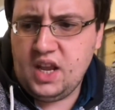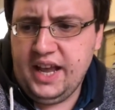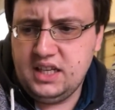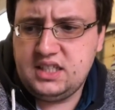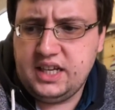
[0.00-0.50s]

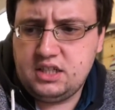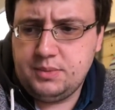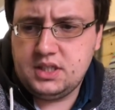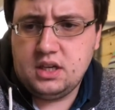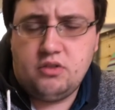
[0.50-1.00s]
and said to
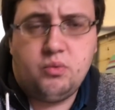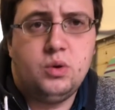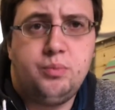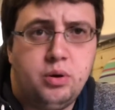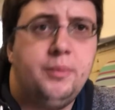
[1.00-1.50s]
myself,
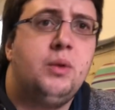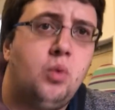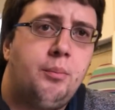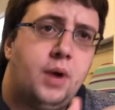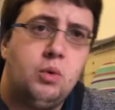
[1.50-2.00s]
we'll put them in
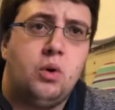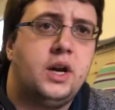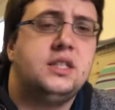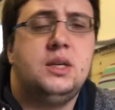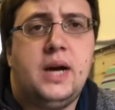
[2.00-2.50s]
one by
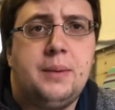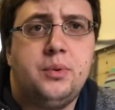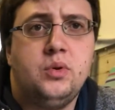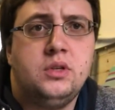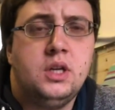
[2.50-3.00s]
one and see what
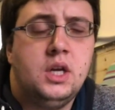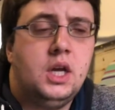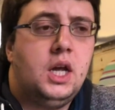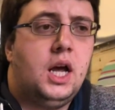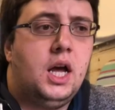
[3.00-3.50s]
happened.
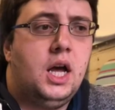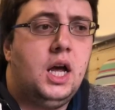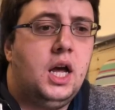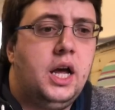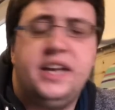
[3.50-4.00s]

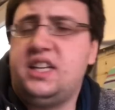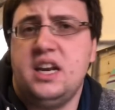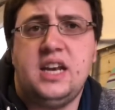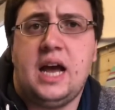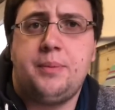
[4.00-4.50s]
Uh, it
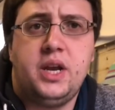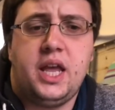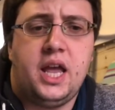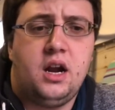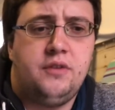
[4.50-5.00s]
didn't happen
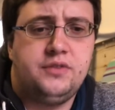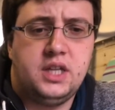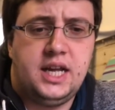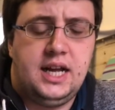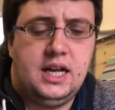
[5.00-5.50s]
again after
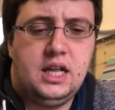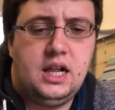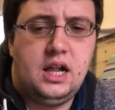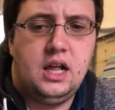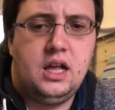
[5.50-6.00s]
that.
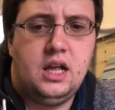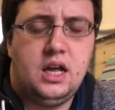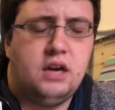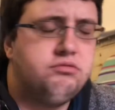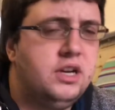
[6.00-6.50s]

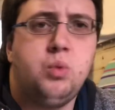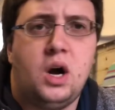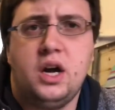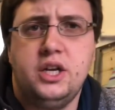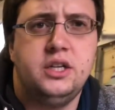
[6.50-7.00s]
Uh, I
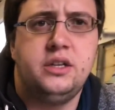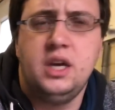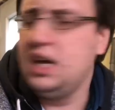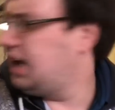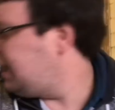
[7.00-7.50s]
rewired
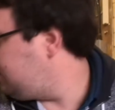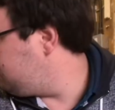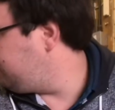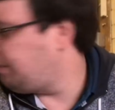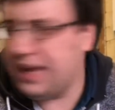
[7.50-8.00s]

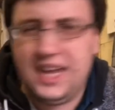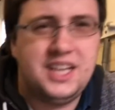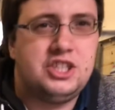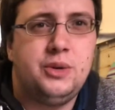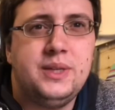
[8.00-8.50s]
how the
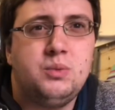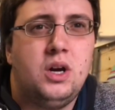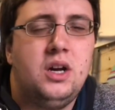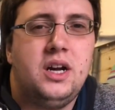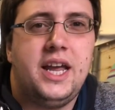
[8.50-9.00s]
PSU is
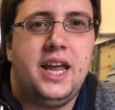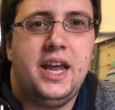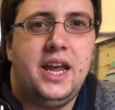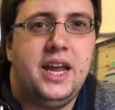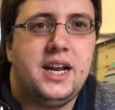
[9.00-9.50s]

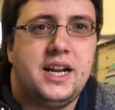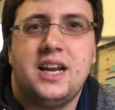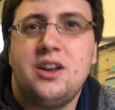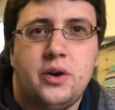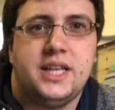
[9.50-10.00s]
working and
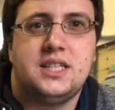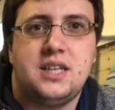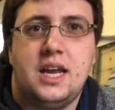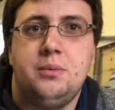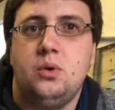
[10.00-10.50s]
then got it
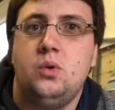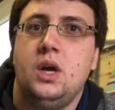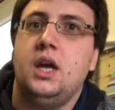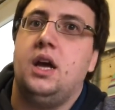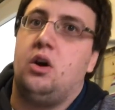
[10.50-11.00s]
stable.
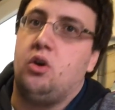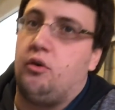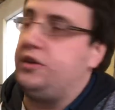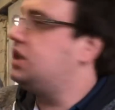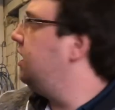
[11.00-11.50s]
And
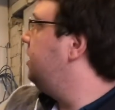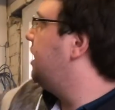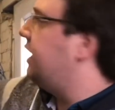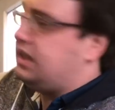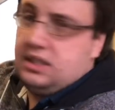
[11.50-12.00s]
obviously
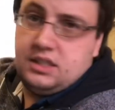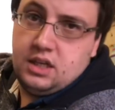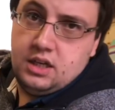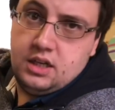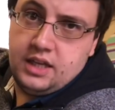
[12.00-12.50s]
that is
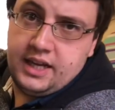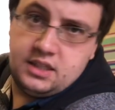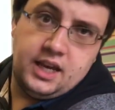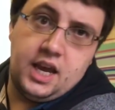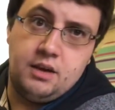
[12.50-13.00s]
uh, that
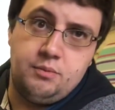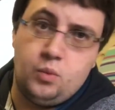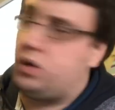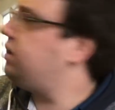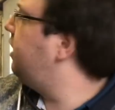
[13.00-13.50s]
is the
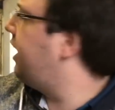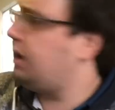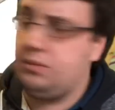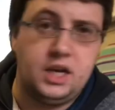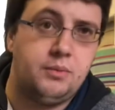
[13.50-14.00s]
AM1
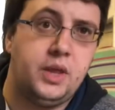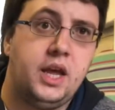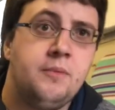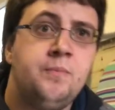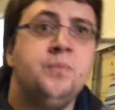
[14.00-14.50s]
AMD up
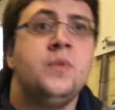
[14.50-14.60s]
there.